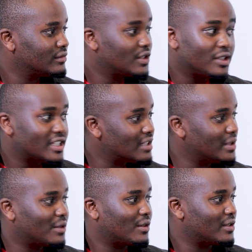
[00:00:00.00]
Don't tell
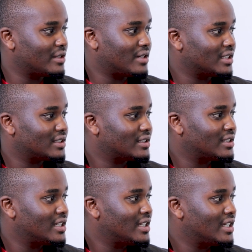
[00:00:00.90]
me kwako ni worse.
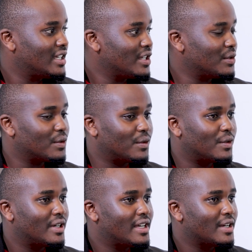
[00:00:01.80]
You
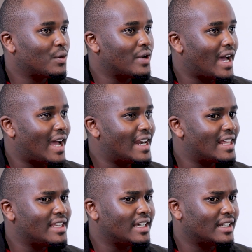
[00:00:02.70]
know, kuna, and
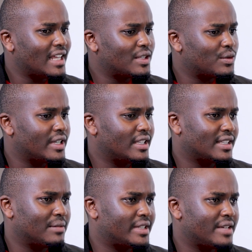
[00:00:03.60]
I think that's why
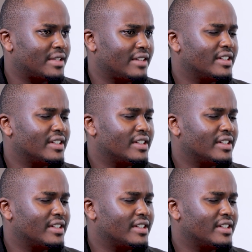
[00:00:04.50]
sometimes I